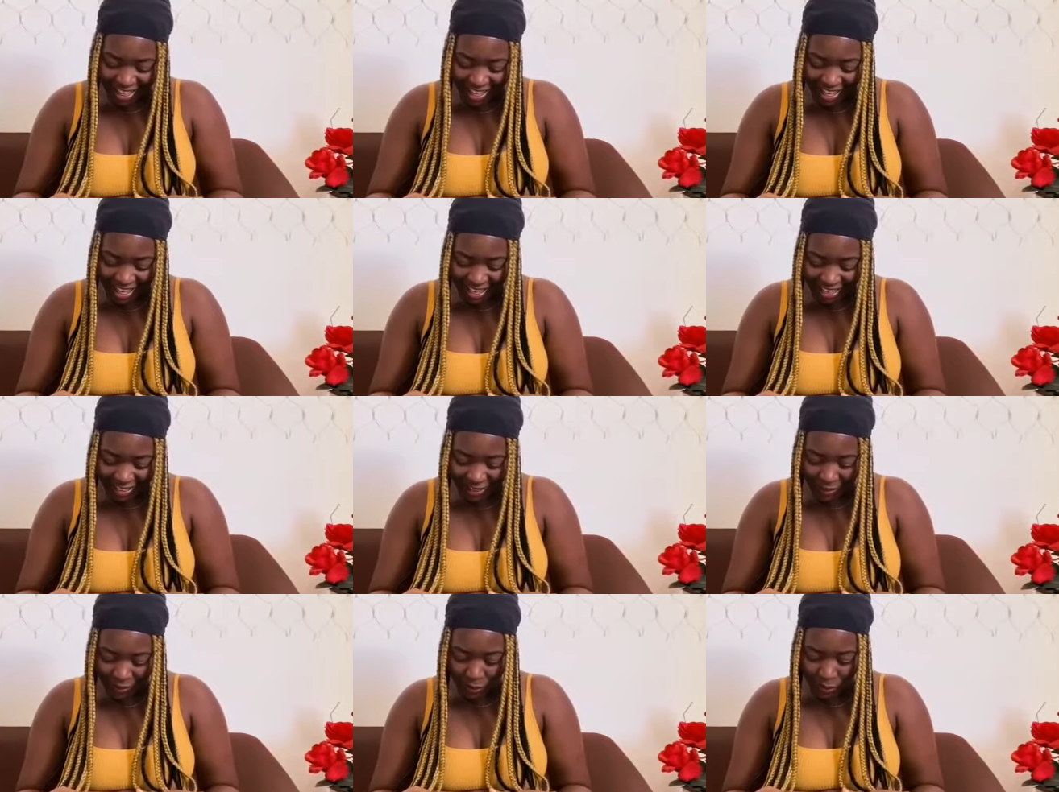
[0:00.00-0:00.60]
The
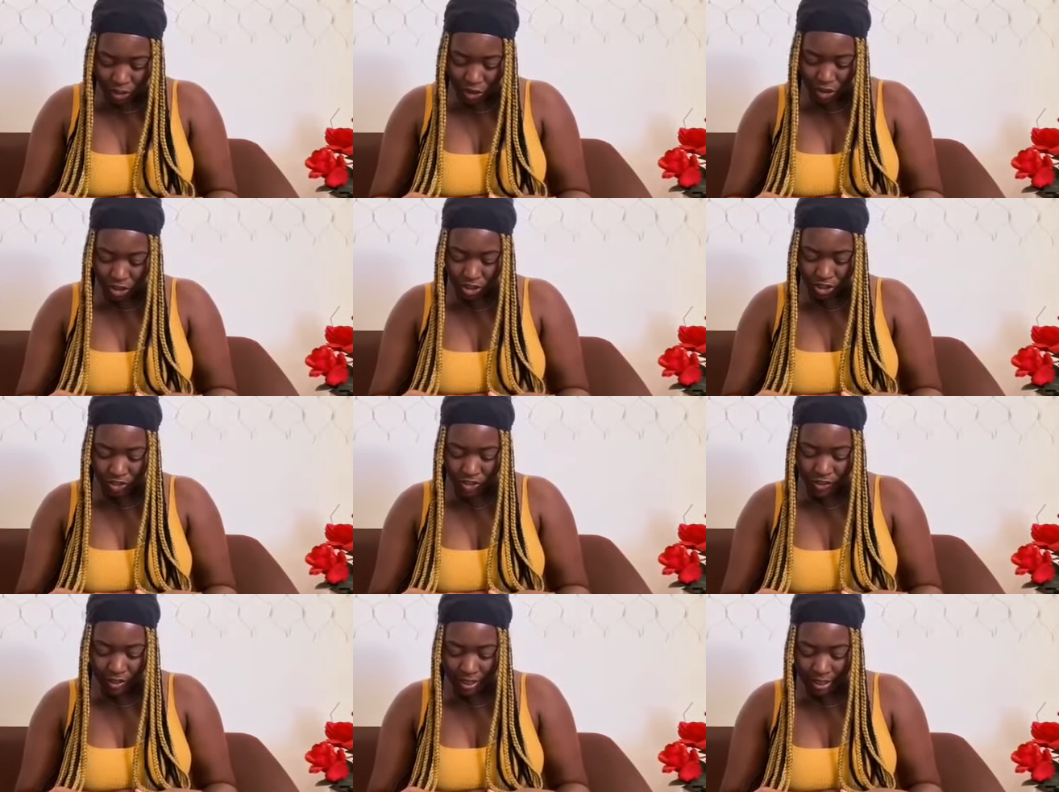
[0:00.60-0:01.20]
last
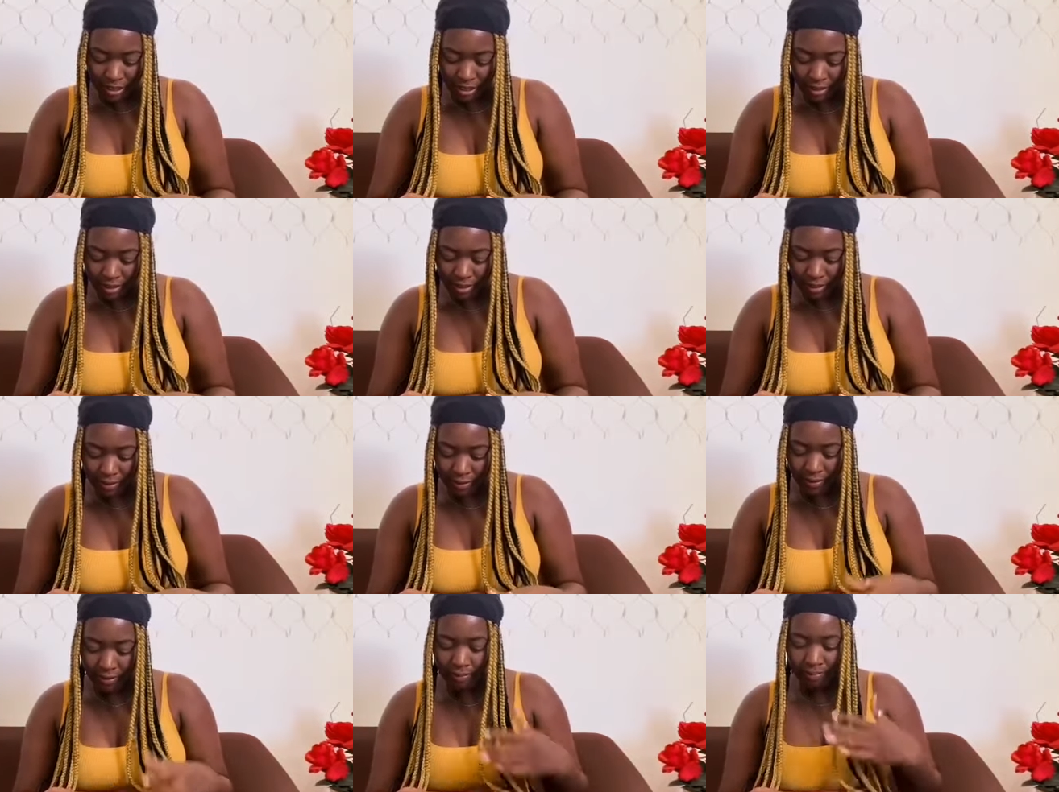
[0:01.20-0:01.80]
question
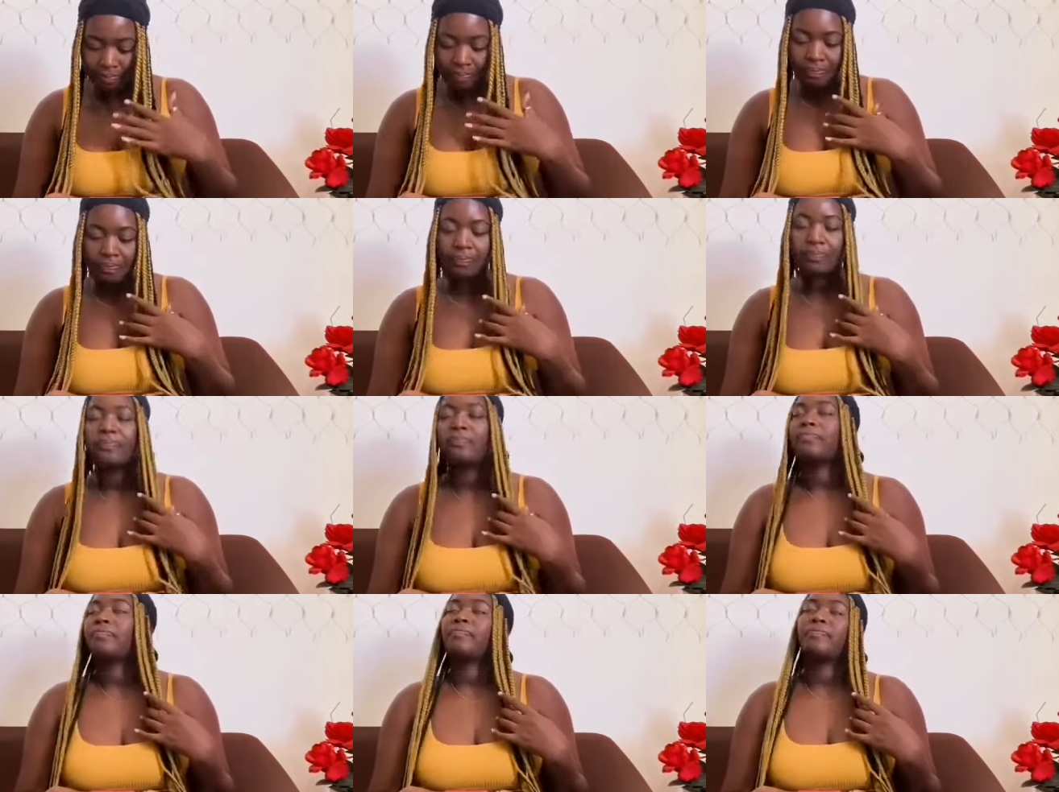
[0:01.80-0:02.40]
is, how
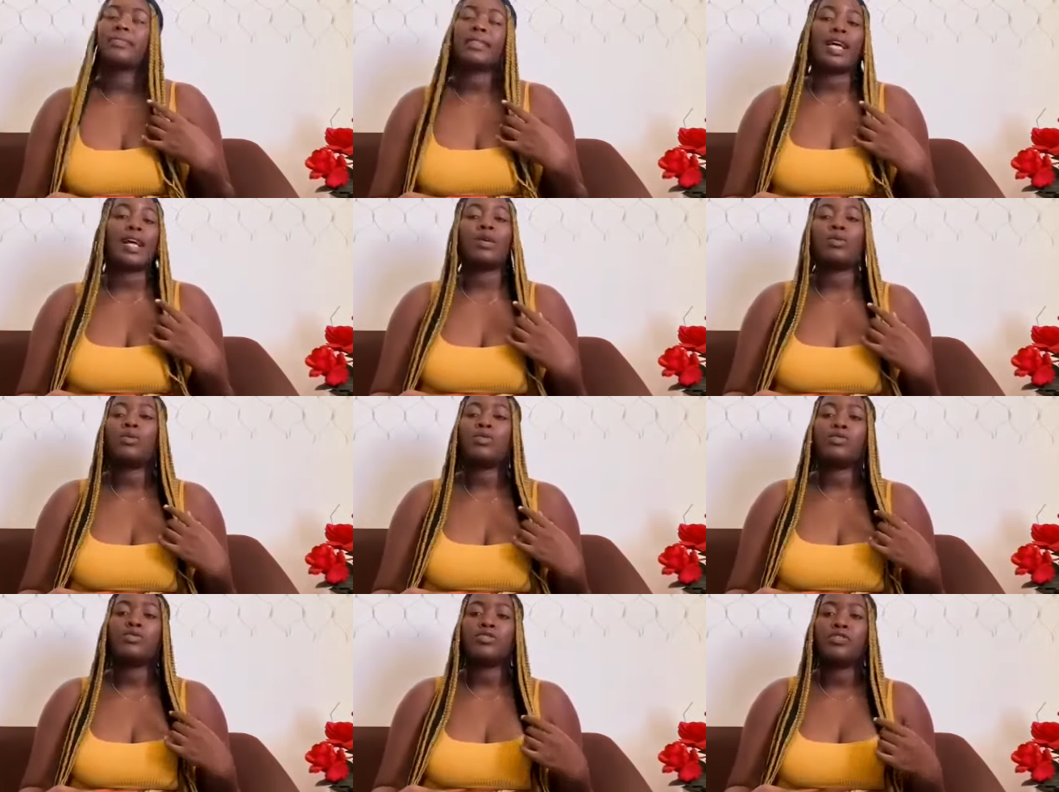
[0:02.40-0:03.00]

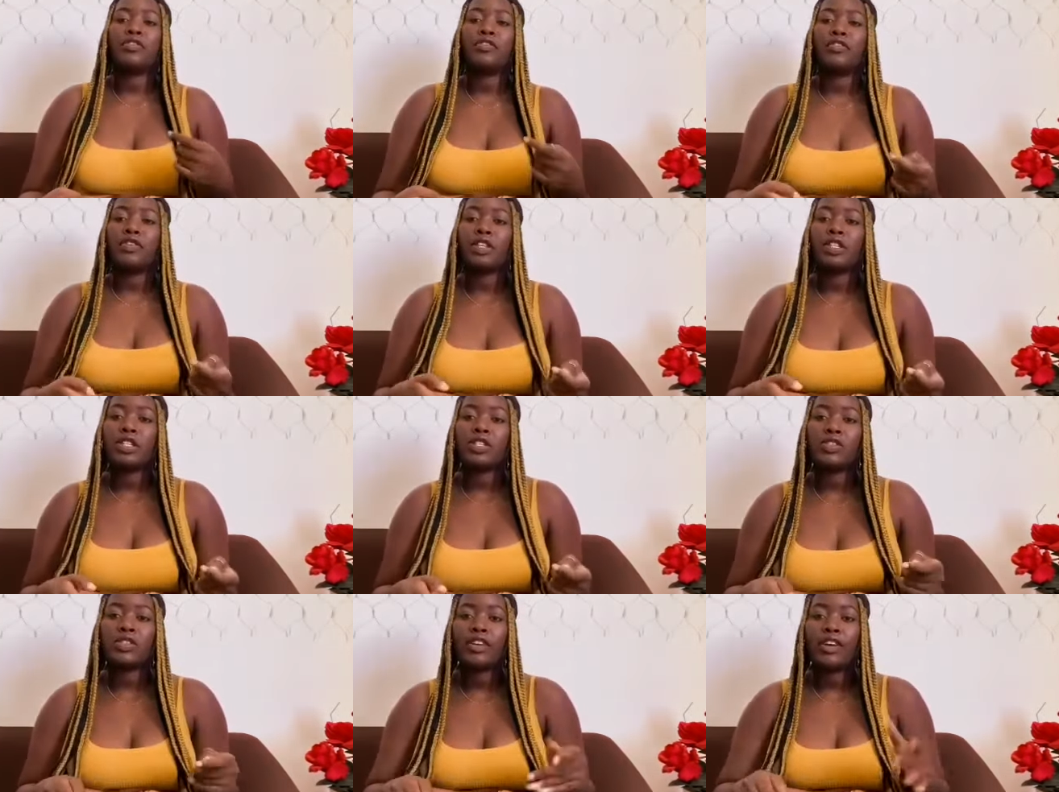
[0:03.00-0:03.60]
could your
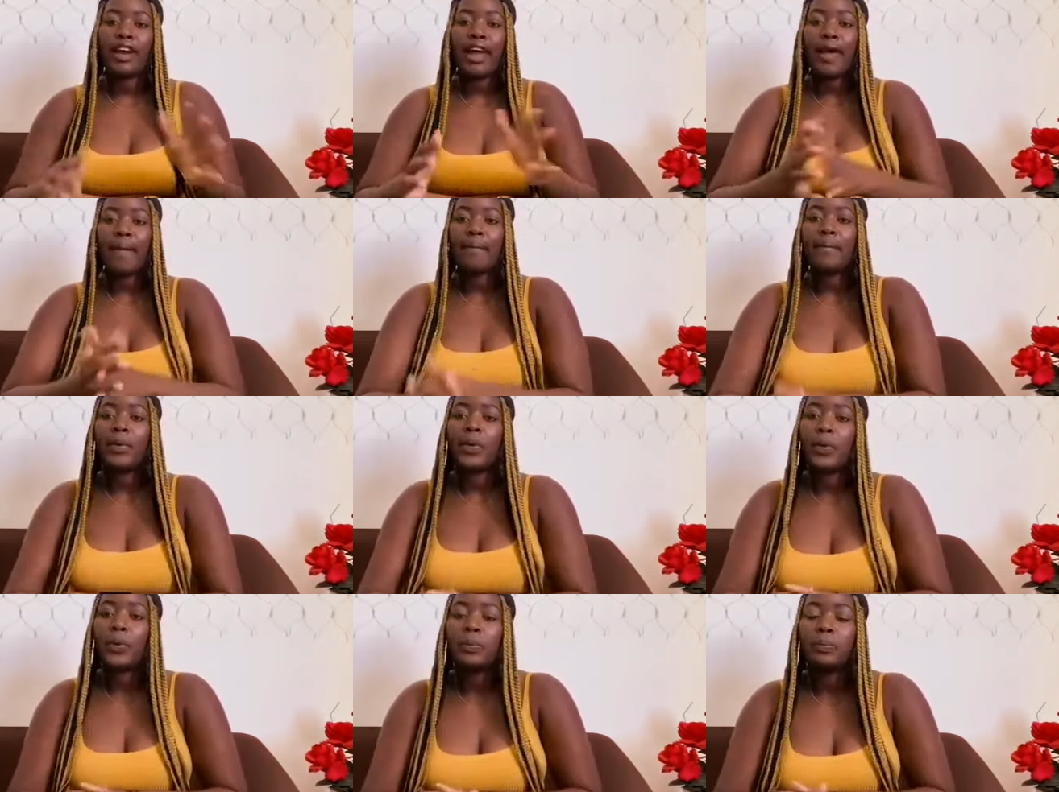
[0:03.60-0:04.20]
friend
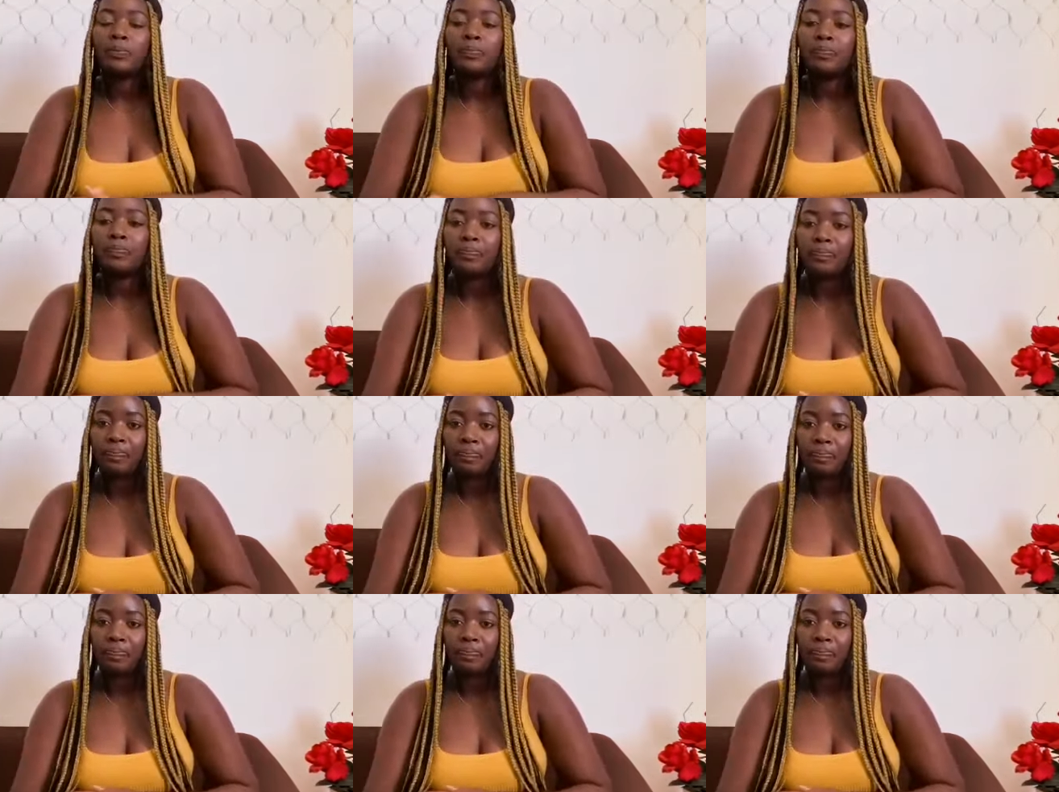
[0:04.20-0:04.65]
describe you?